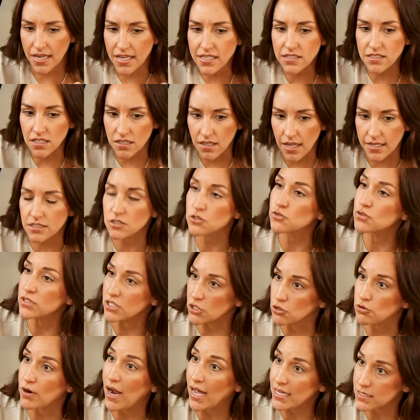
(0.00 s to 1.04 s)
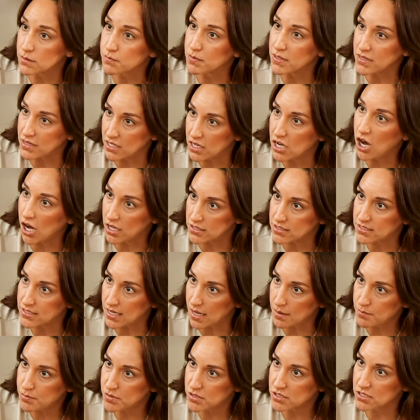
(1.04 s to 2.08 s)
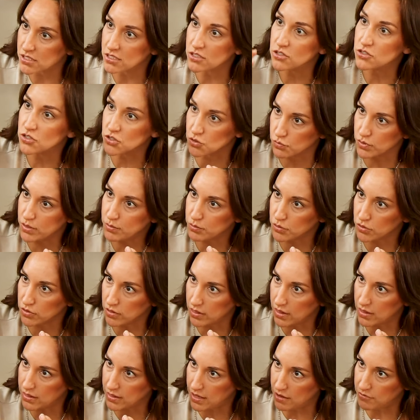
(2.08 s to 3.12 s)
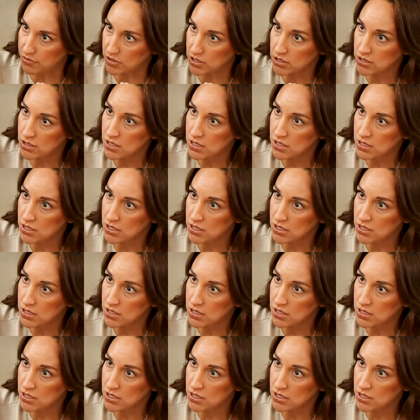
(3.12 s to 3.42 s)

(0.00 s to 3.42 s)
intellect is really grasping the concepts in a cerebral level,